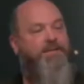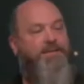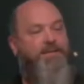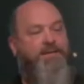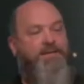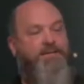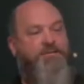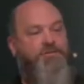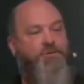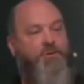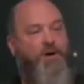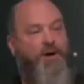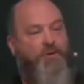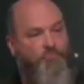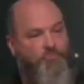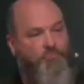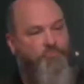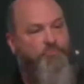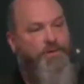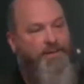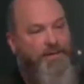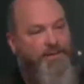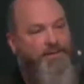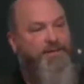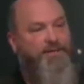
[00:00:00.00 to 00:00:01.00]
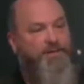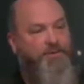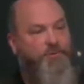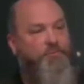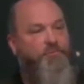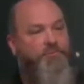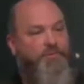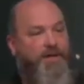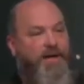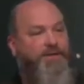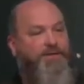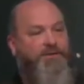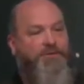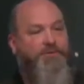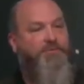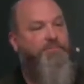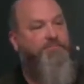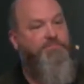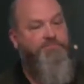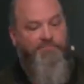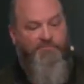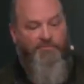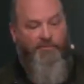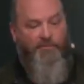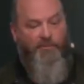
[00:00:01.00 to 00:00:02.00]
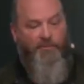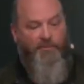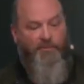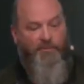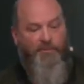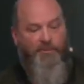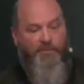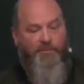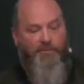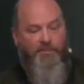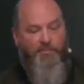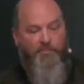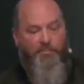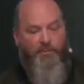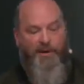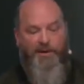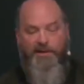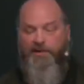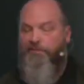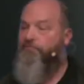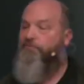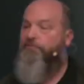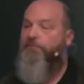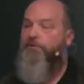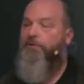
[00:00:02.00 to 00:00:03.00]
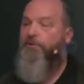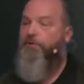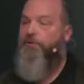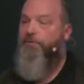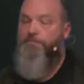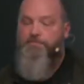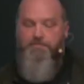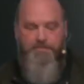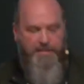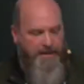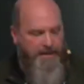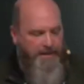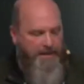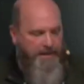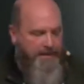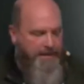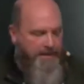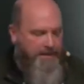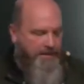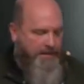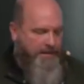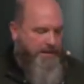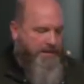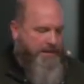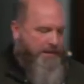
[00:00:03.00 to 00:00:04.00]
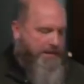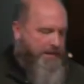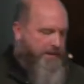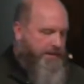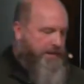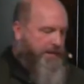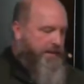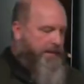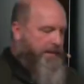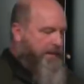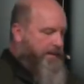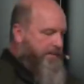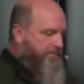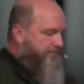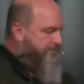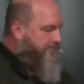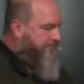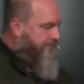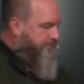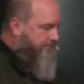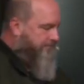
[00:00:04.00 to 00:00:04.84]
And so I really do thank you for praying for her.